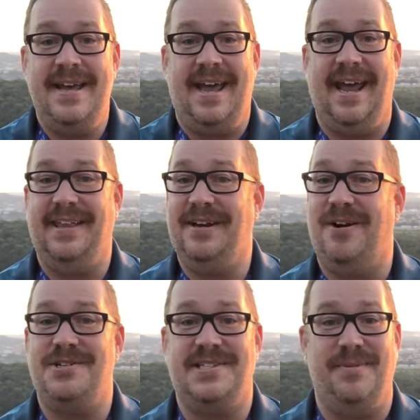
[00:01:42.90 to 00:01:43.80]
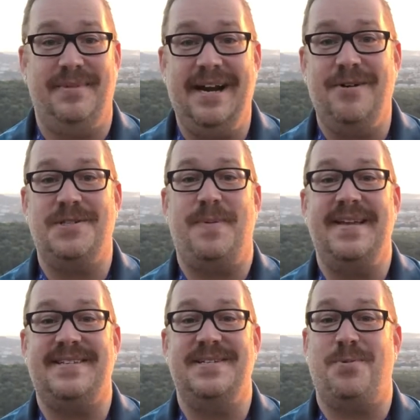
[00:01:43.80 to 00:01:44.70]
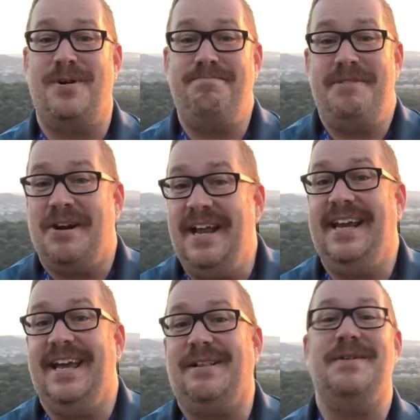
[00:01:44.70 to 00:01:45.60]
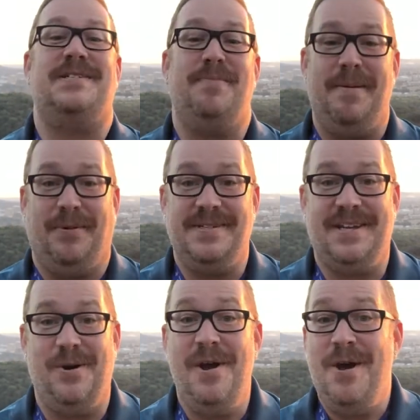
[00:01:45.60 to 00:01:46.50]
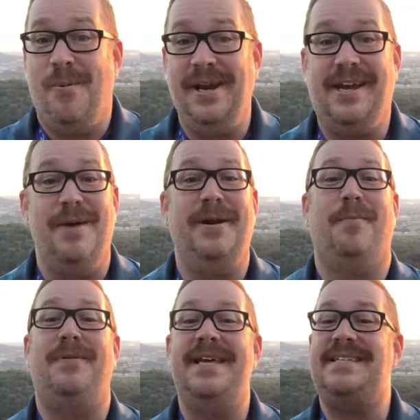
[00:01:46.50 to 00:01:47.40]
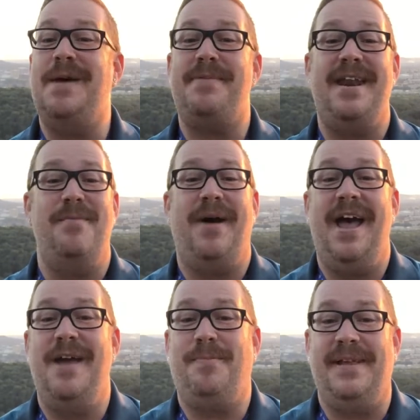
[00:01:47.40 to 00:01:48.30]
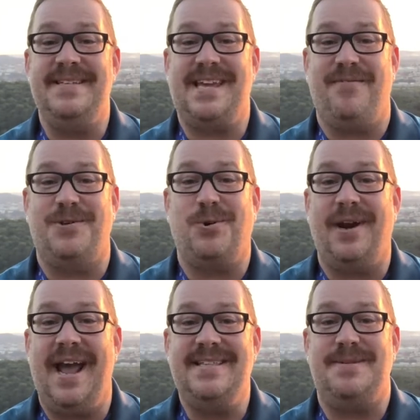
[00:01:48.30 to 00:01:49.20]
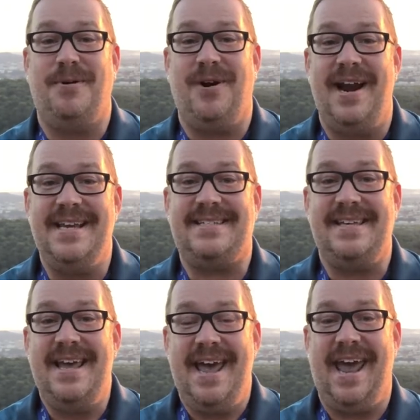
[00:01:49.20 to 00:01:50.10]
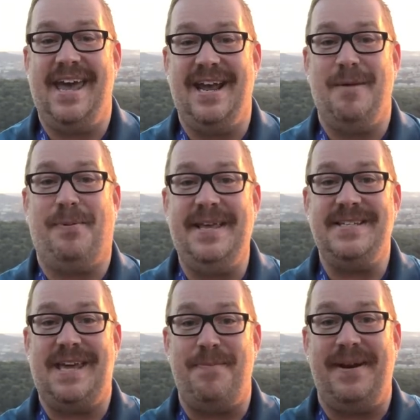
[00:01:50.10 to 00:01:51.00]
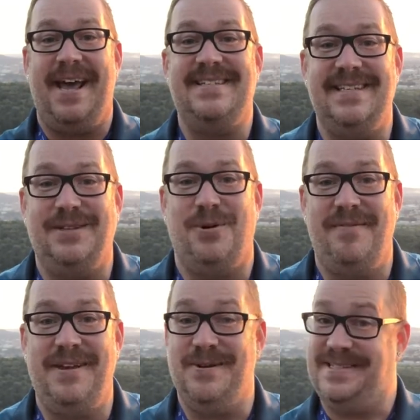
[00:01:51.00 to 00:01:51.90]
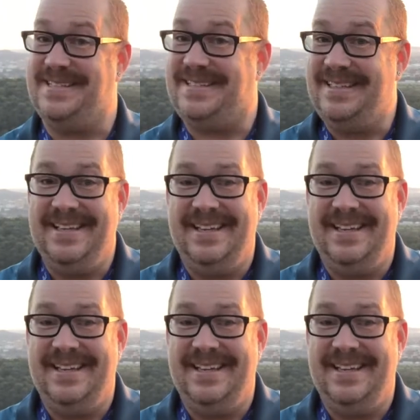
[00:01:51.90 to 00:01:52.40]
And there are just some narrow spaces where you're gonna get close to people. So when you come here, please keep that in mind. Please give our tour guide some grace, and uh, please keep it nice in the reviews. It's,